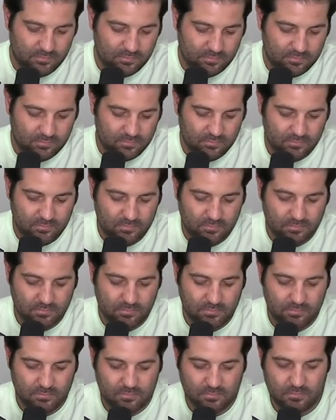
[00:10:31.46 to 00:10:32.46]

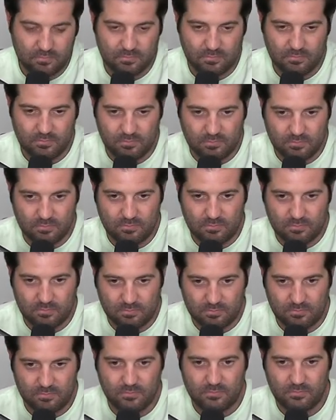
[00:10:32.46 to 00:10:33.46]

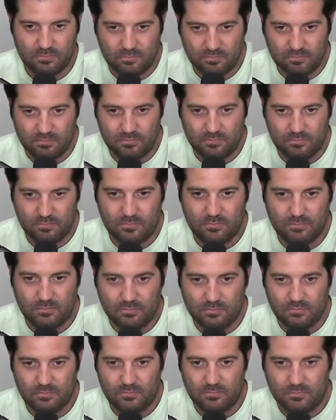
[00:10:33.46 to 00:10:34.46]

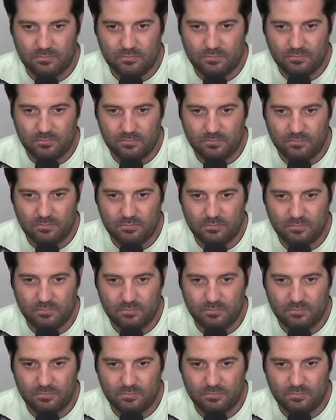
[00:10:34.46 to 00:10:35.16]
[no speech]